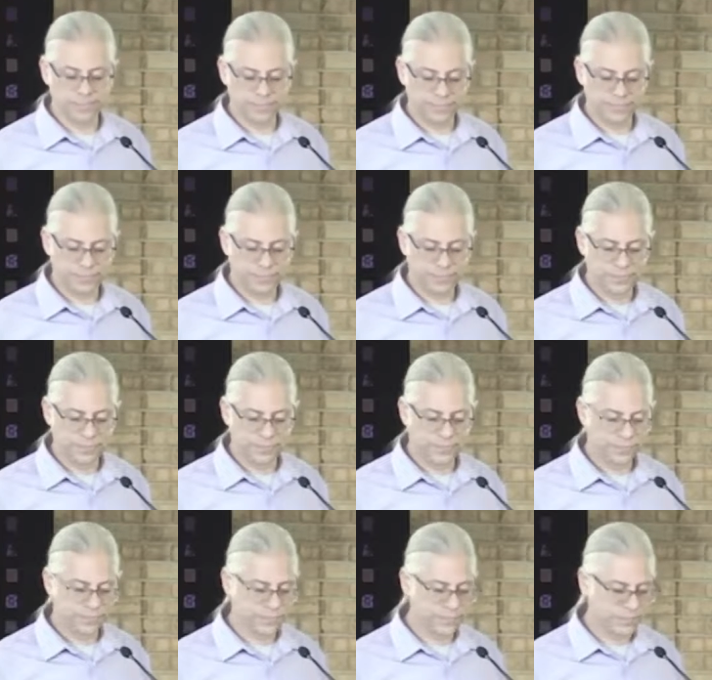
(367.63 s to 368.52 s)

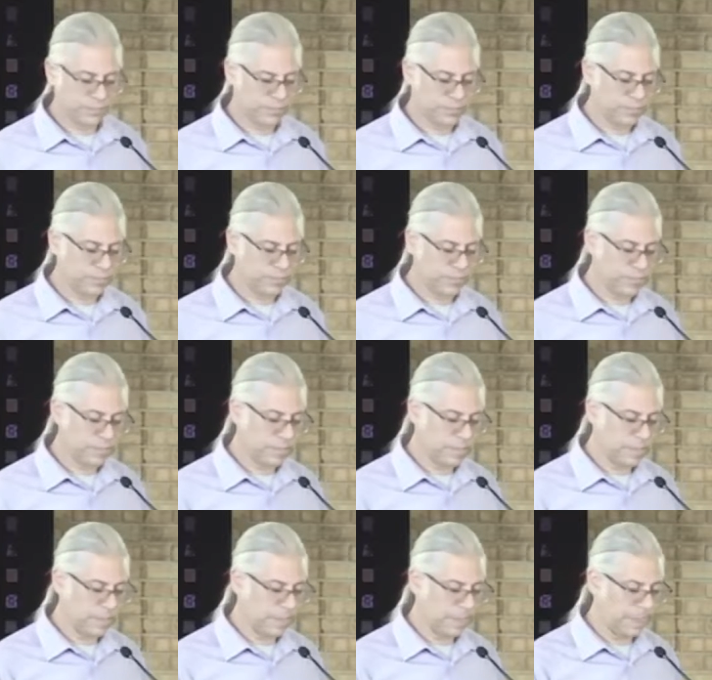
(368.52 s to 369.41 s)

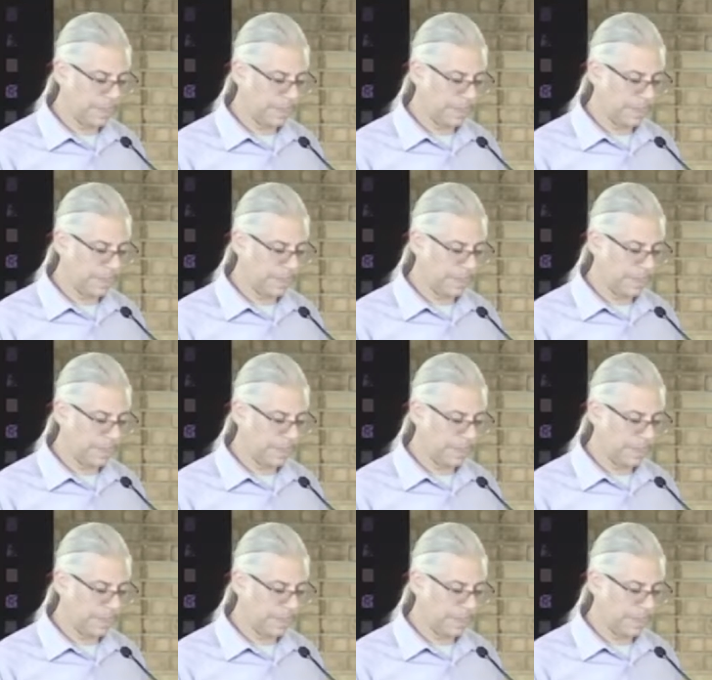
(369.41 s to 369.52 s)
[no speech]